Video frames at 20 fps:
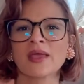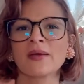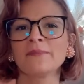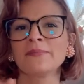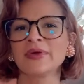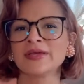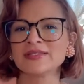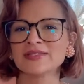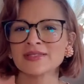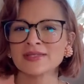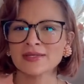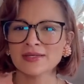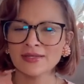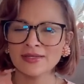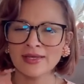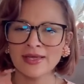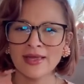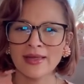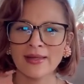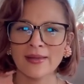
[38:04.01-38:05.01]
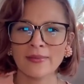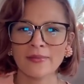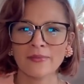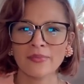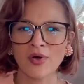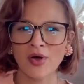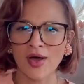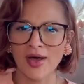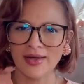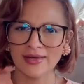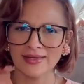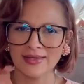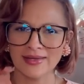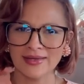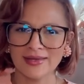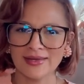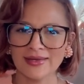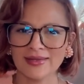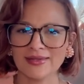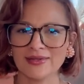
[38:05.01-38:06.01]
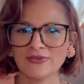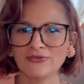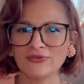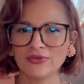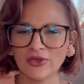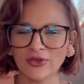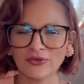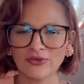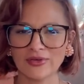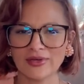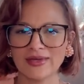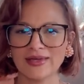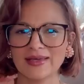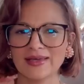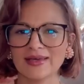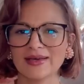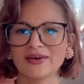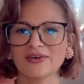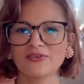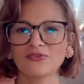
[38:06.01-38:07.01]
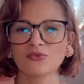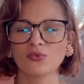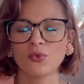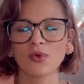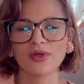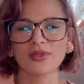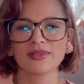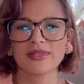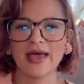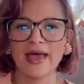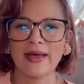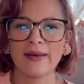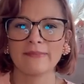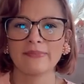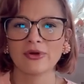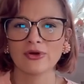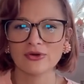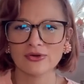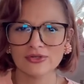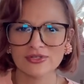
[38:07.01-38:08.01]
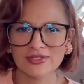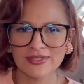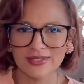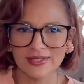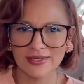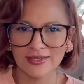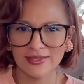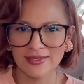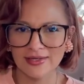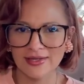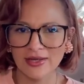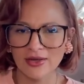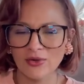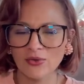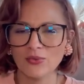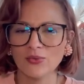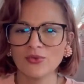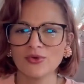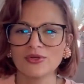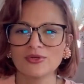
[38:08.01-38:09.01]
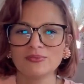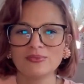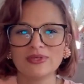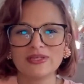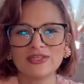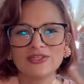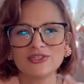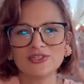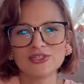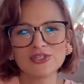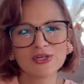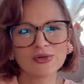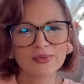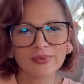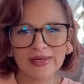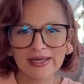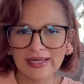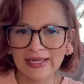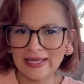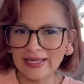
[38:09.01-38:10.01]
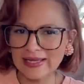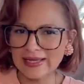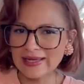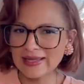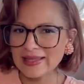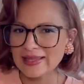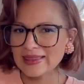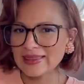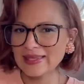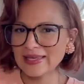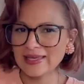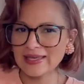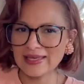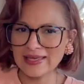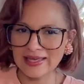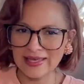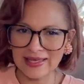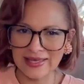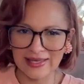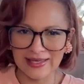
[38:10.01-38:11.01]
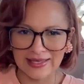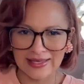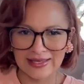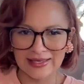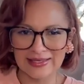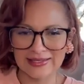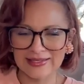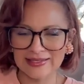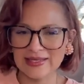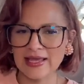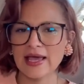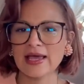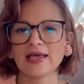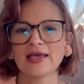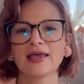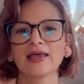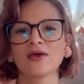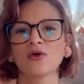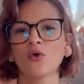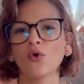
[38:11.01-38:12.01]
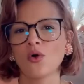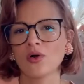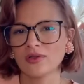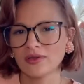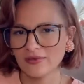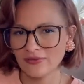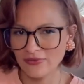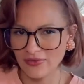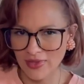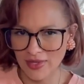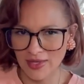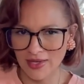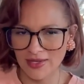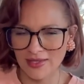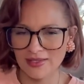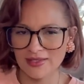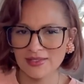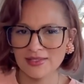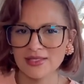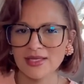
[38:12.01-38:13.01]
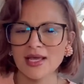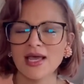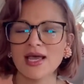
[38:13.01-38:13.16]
Basically embody the feeling of what that person would be doing, thinking, saying, all of this.